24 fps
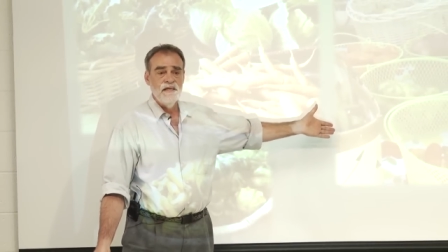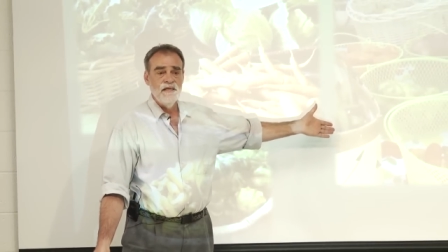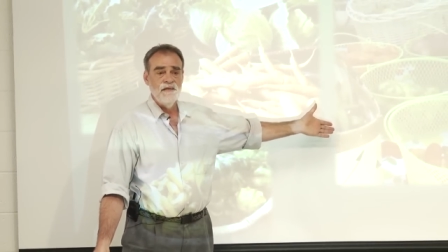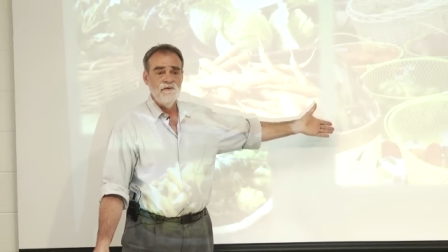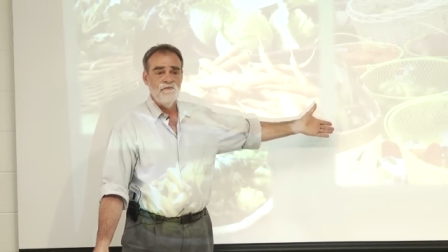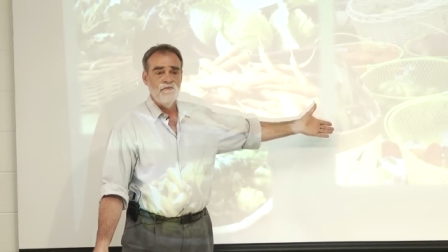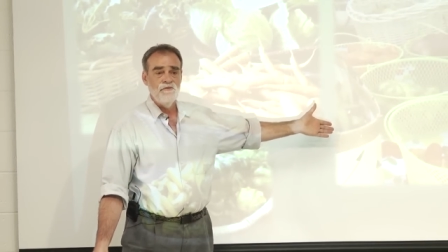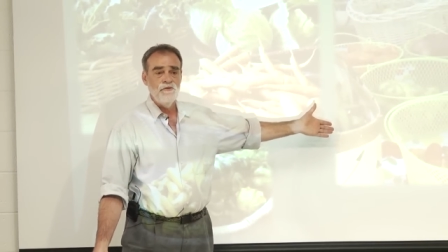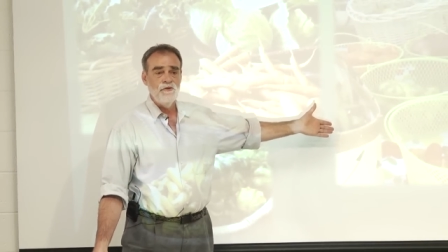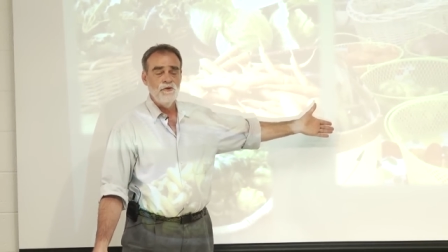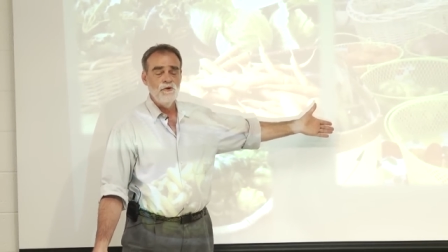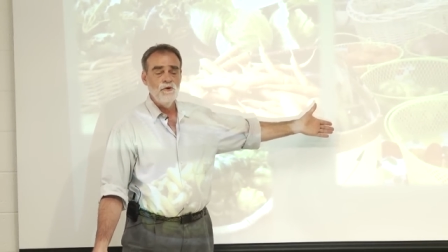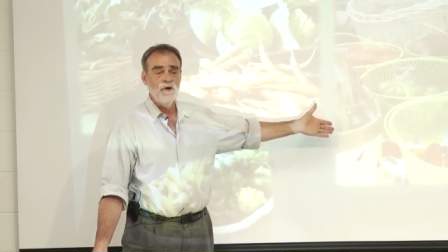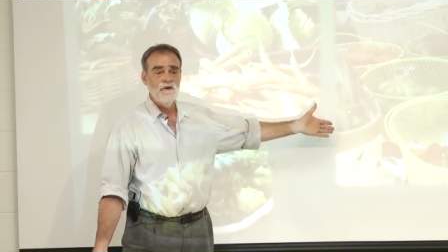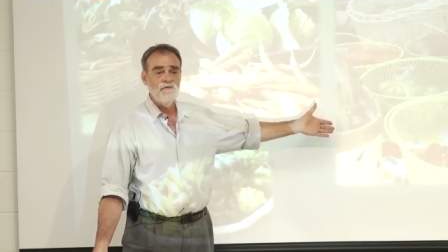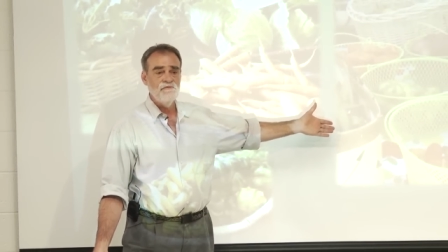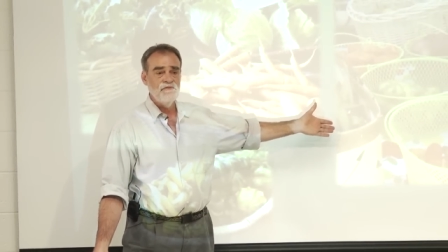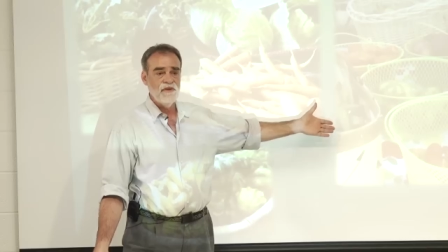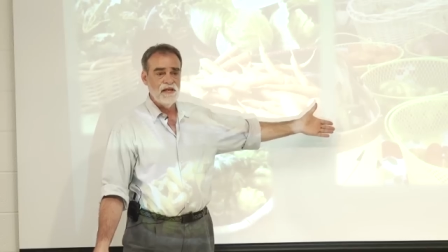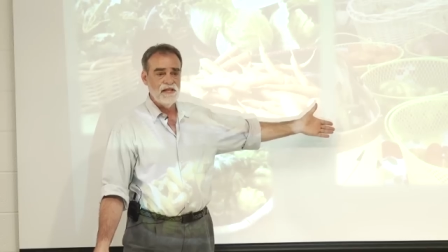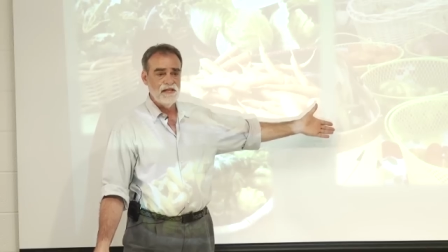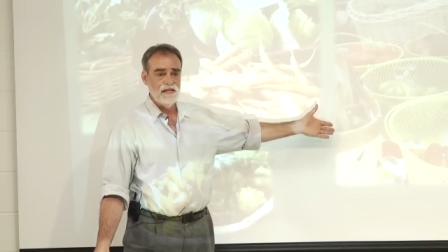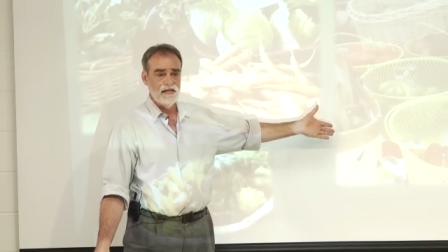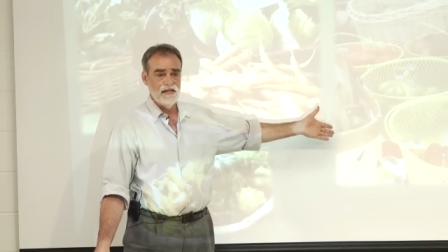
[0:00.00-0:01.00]
If you are
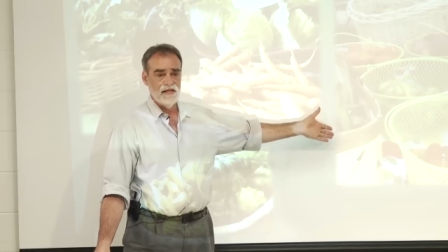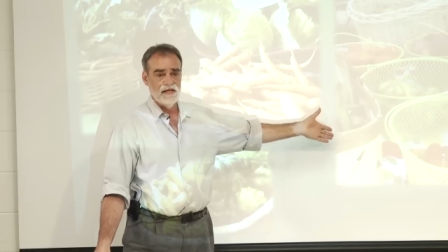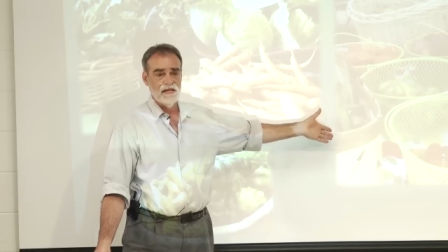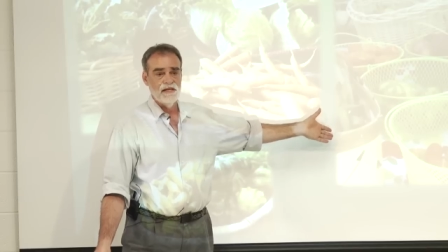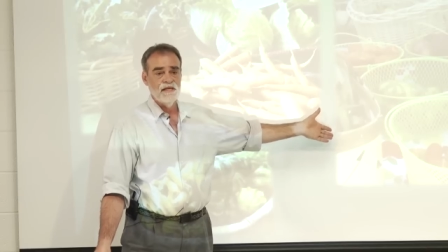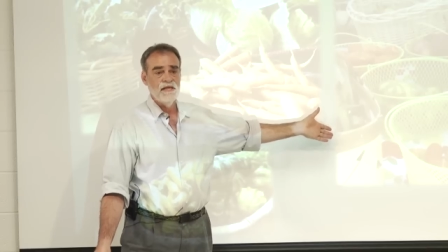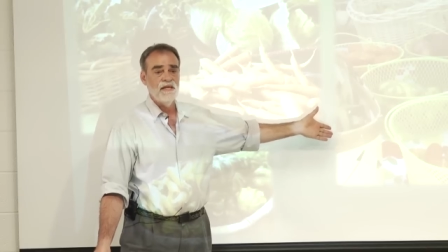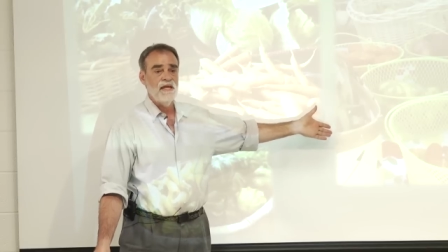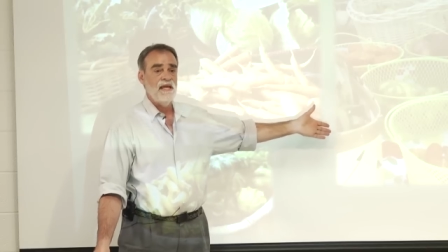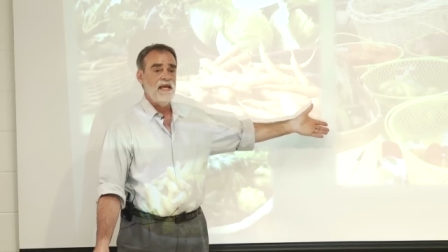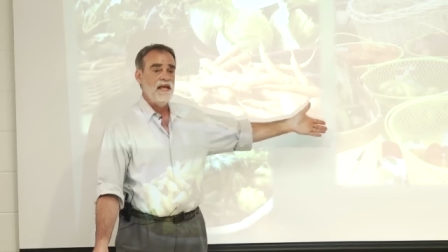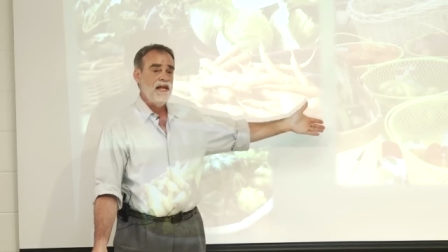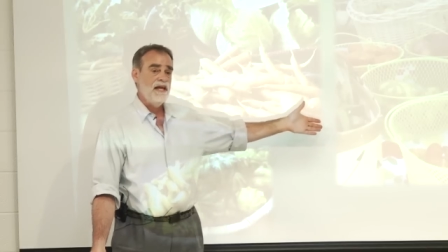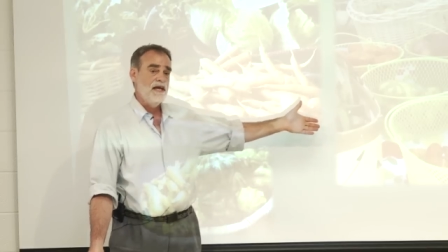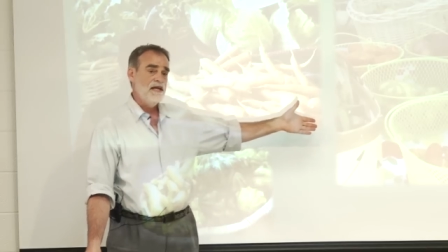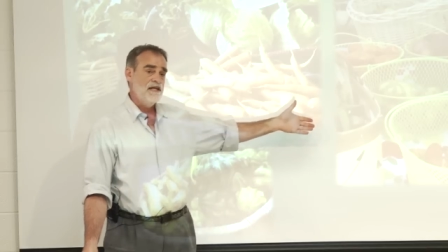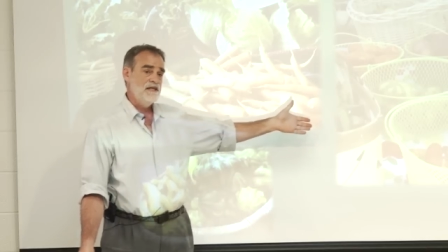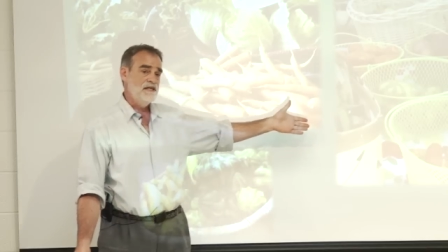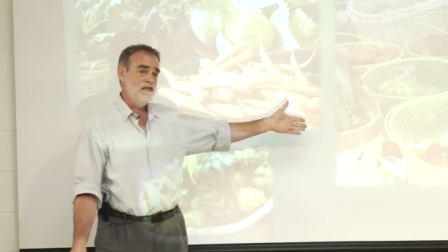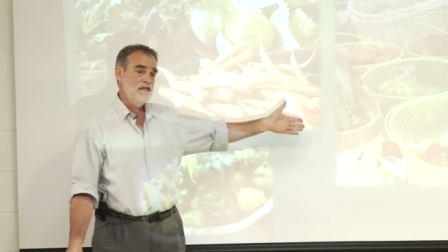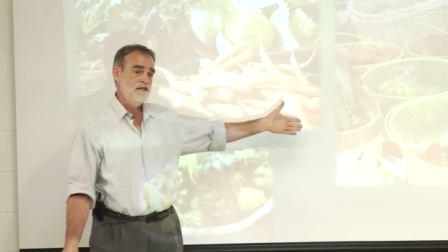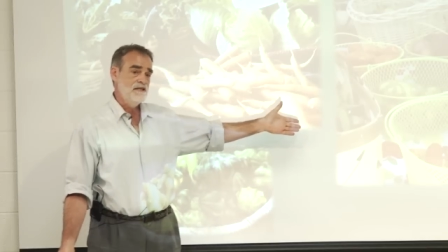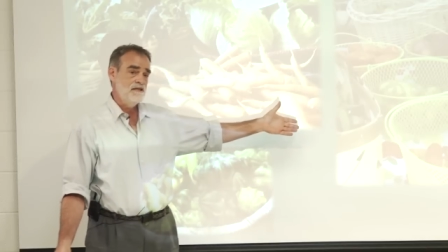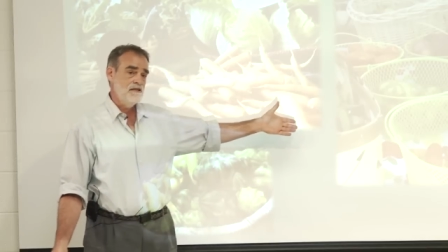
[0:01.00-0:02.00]
vending
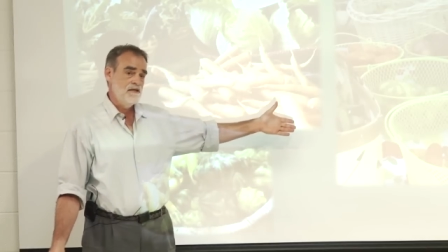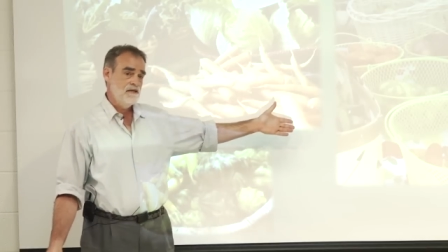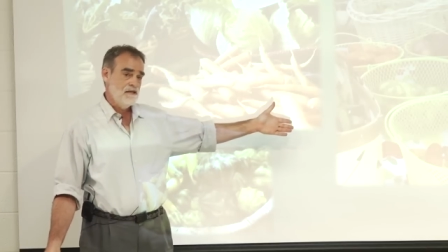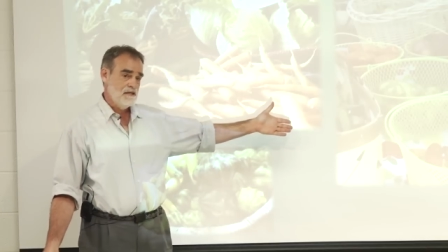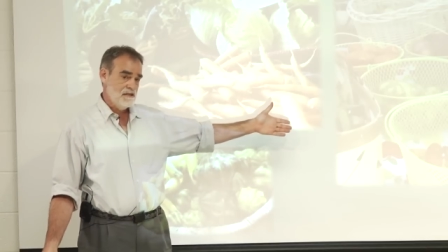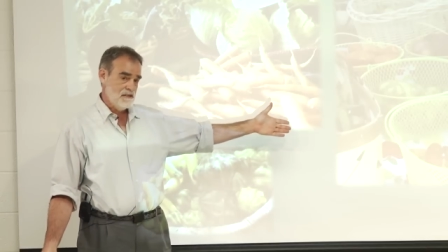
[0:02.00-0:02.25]
and